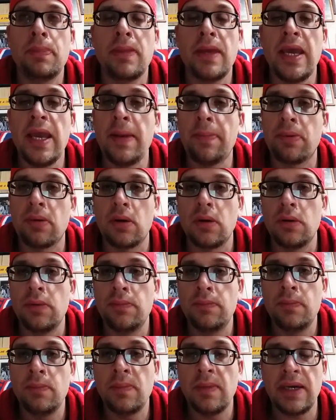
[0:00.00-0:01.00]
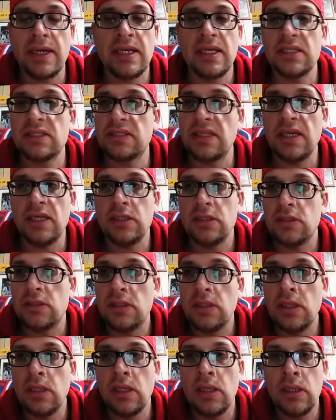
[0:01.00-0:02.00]
April. I guess they
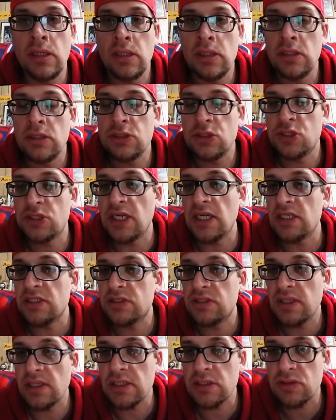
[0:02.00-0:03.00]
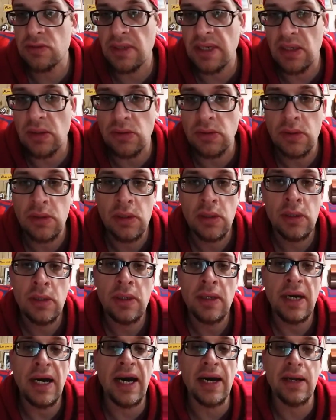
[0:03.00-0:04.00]
change things around.
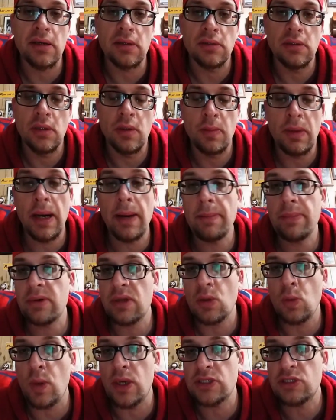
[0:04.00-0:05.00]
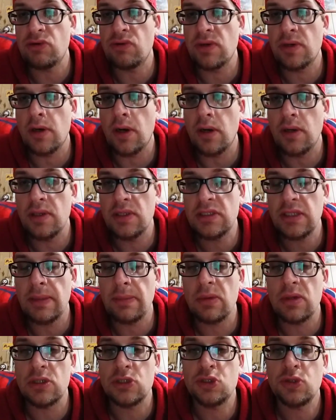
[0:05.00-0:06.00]
I don't know. But I'm going to watch it regardless. I'm
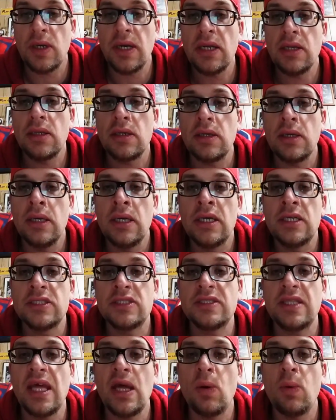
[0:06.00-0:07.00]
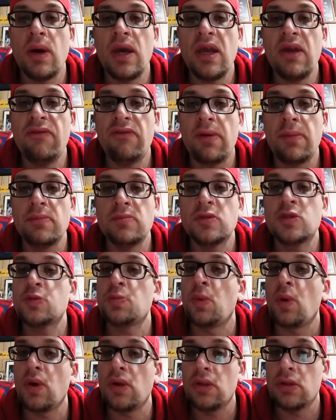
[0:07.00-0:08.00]
going to try to stay away from
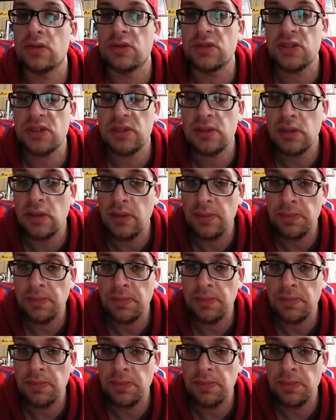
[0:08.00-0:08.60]
spoilers.